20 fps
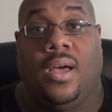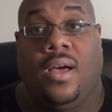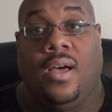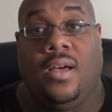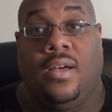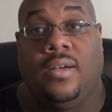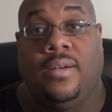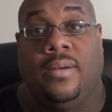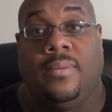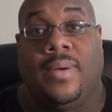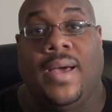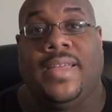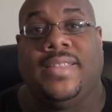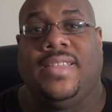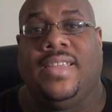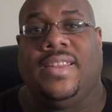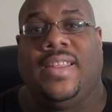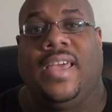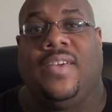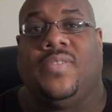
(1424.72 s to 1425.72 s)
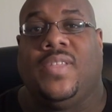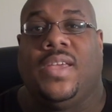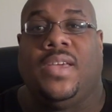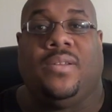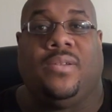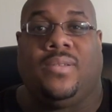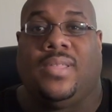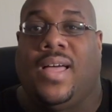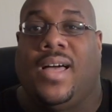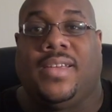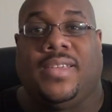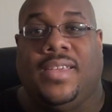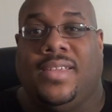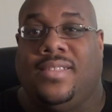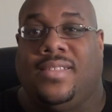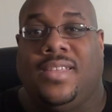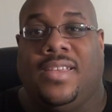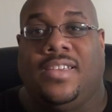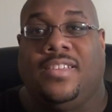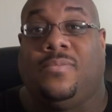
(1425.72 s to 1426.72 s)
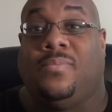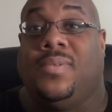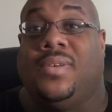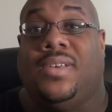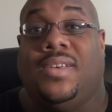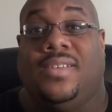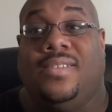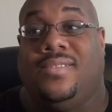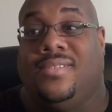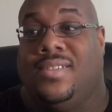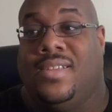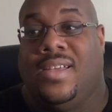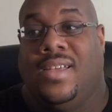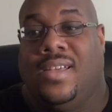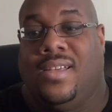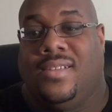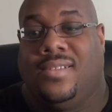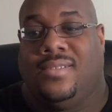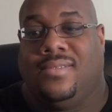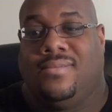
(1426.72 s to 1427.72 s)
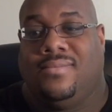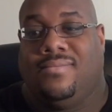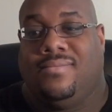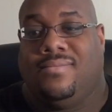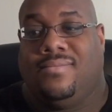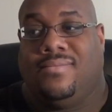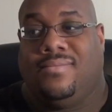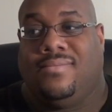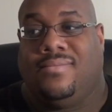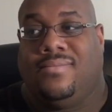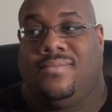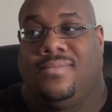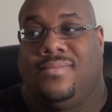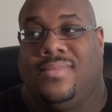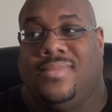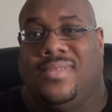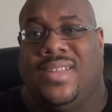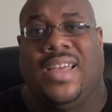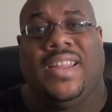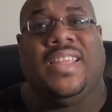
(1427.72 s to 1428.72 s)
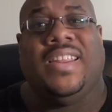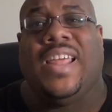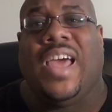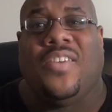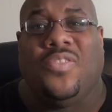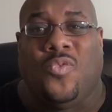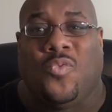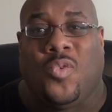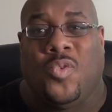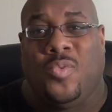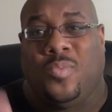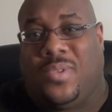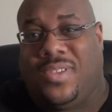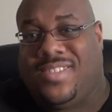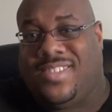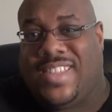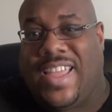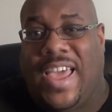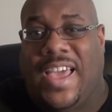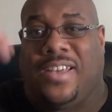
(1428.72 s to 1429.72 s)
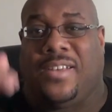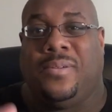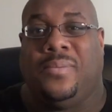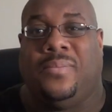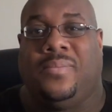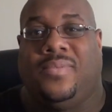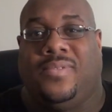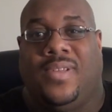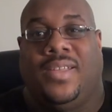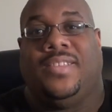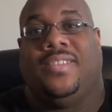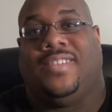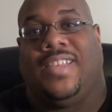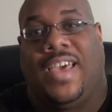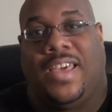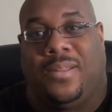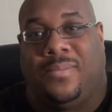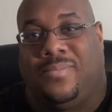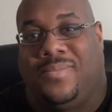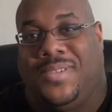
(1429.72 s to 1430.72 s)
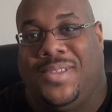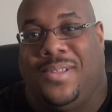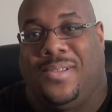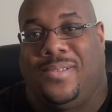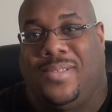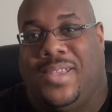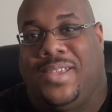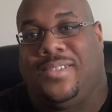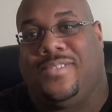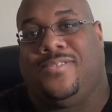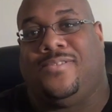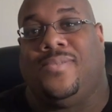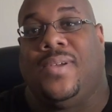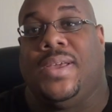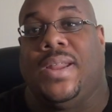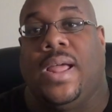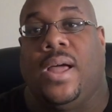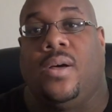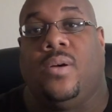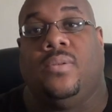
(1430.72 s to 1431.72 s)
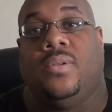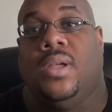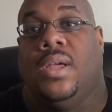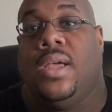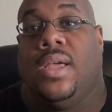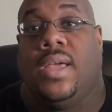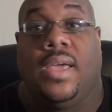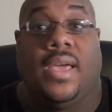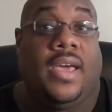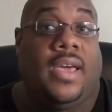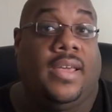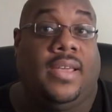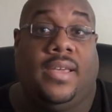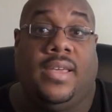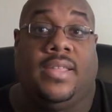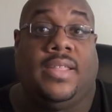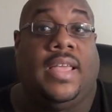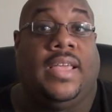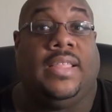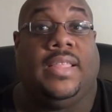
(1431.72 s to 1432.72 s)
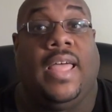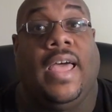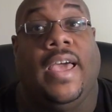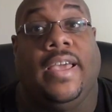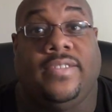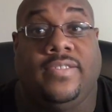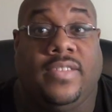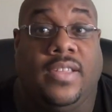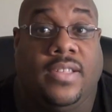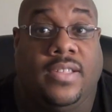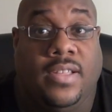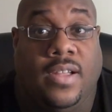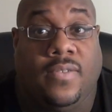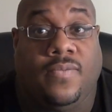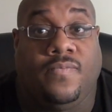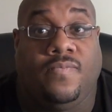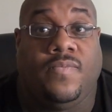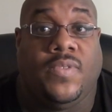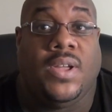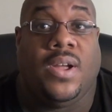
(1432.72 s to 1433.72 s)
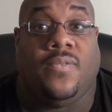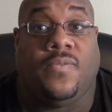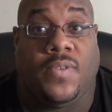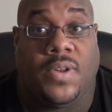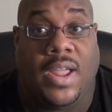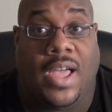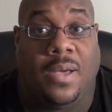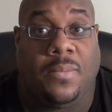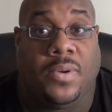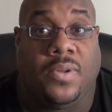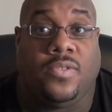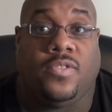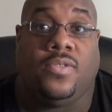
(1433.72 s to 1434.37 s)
Um, I didn't have the interlocking things because I didn't have the room to stack them, so I just had them, you know, like straight out, and they lasted. They're they're phenomenal.